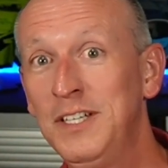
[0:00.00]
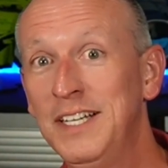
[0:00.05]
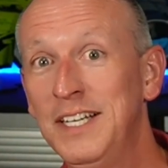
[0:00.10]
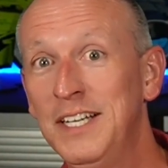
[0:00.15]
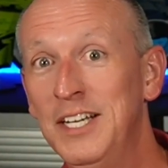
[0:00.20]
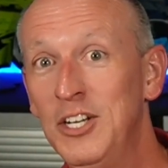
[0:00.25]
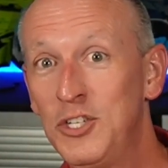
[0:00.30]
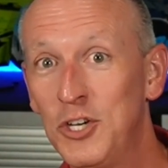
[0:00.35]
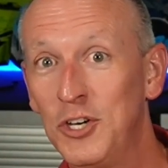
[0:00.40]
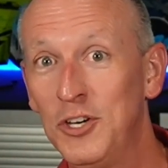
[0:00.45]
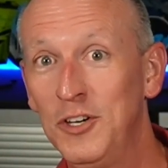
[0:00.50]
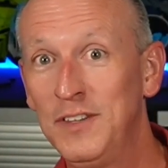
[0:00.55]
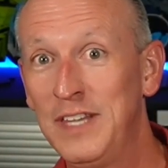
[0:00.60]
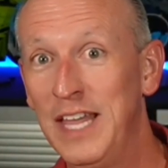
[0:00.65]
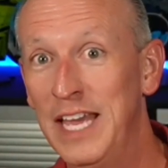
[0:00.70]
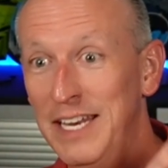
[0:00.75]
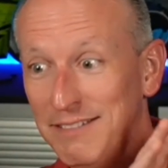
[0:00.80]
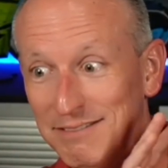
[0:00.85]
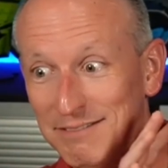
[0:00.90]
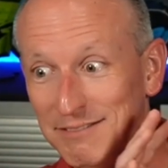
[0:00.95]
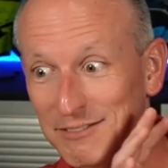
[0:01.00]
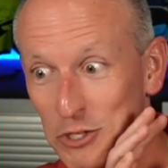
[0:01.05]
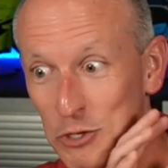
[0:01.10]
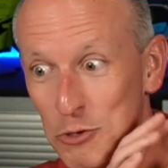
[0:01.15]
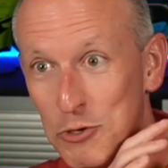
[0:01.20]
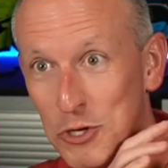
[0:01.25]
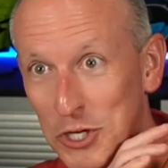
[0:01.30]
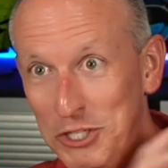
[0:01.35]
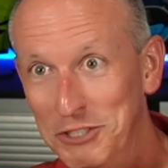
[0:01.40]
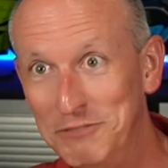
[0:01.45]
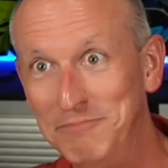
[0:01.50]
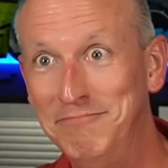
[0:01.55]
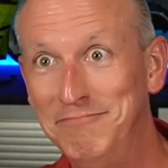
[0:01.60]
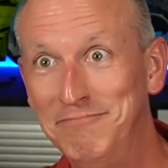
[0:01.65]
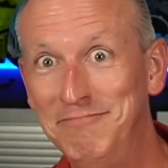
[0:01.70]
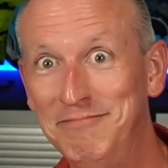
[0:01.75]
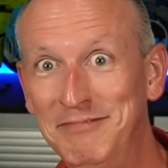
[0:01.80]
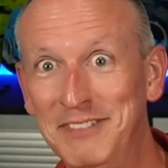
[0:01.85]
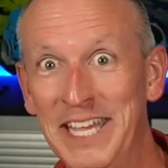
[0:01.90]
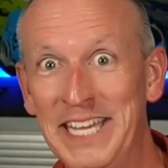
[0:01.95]
sure that you could
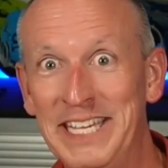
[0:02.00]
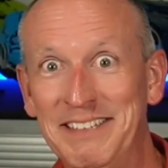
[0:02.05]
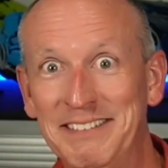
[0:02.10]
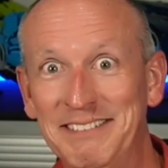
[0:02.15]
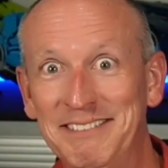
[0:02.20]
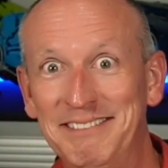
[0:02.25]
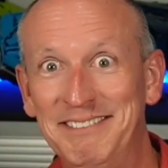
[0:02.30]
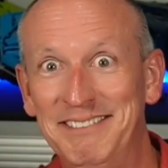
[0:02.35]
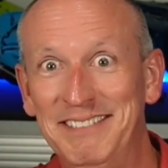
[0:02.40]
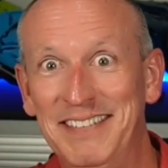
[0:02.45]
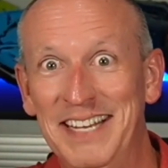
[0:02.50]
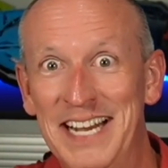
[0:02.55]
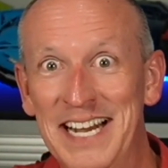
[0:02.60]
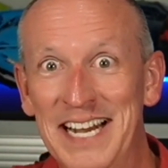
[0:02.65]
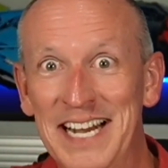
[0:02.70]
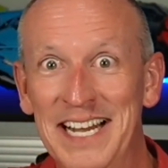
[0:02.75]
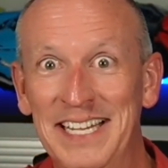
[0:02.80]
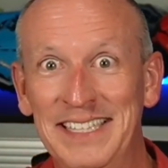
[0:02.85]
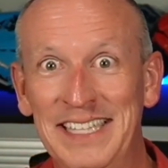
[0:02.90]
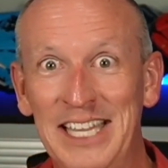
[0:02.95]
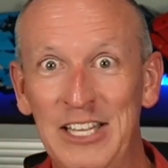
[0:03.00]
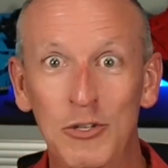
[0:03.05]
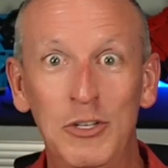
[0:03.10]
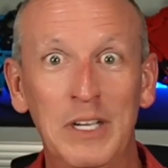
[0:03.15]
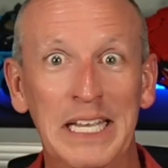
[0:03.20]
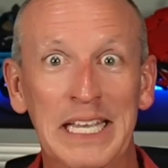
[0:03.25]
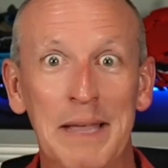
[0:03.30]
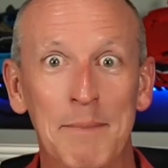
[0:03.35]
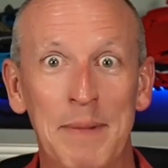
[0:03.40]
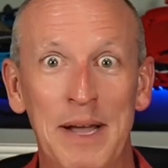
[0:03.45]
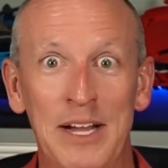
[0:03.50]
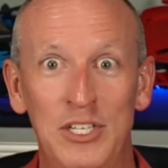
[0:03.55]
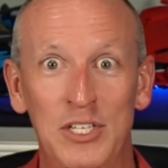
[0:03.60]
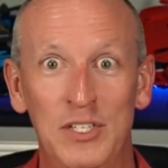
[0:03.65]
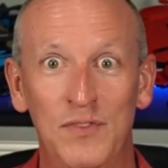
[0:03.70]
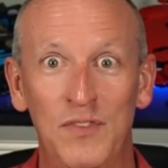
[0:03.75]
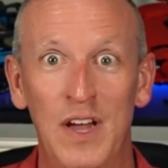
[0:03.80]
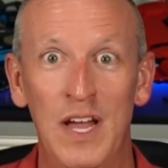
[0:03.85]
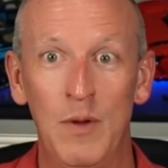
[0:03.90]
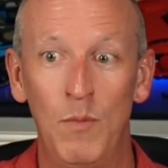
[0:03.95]
that you could get by just
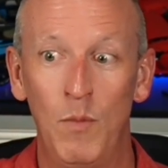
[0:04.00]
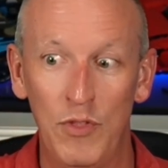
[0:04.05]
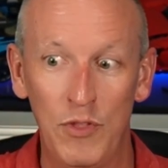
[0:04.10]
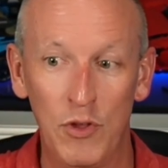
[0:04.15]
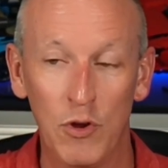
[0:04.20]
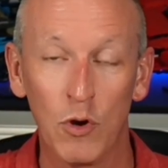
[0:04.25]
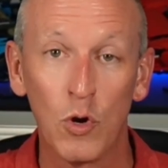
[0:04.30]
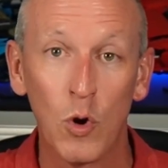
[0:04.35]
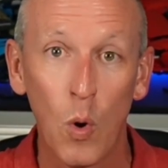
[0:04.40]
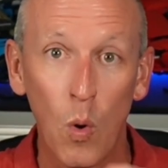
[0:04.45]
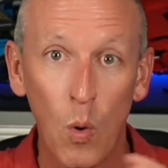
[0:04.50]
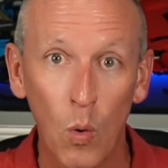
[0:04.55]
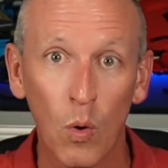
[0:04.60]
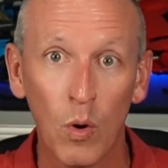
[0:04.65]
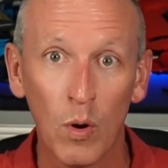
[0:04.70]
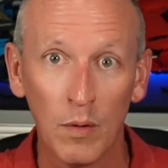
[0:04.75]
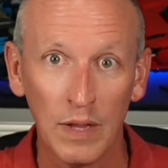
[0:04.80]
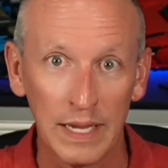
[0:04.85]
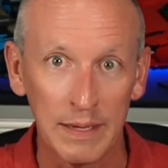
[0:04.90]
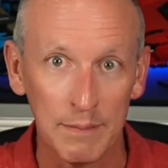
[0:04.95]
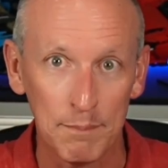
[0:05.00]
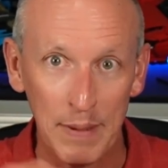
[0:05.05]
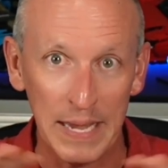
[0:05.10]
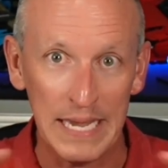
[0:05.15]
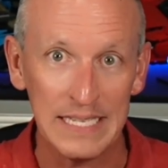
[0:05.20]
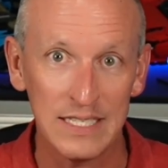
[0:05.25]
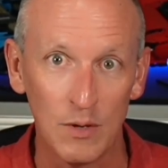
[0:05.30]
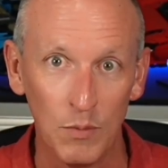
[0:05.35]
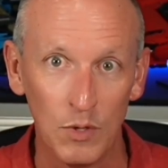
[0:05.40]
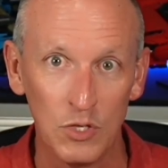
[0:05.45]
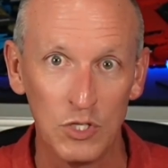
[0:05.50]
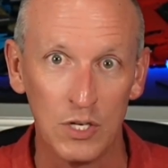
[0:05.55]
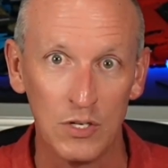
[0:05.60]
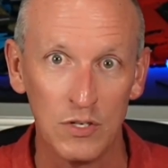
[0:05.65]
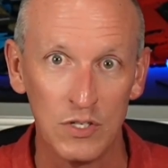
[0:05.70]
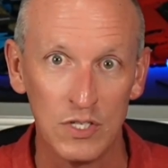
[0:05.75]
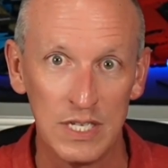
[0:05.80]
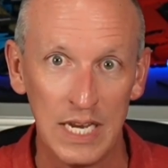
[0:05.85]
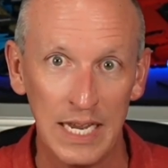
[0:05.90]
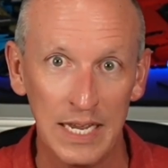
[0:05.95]
fine with your core, base of what you
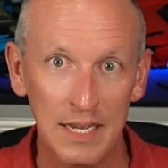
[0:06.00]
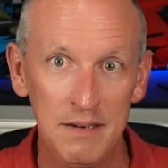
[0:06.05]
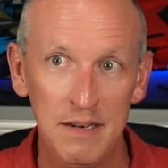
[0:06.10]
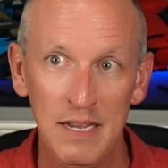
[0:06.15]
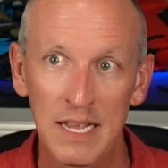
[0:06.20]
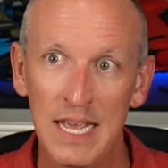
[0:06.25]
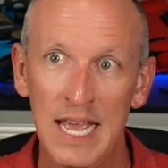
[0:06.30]
understand,